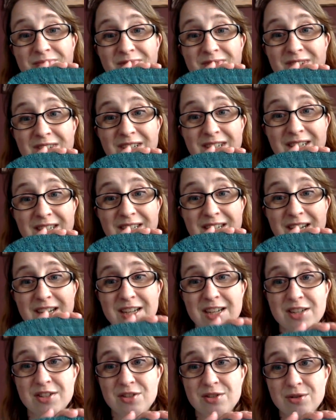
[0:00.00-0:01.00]
the
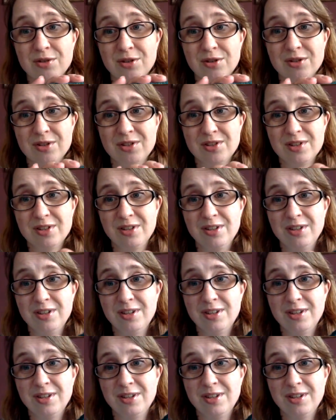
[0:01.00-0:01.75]
Cadena socks,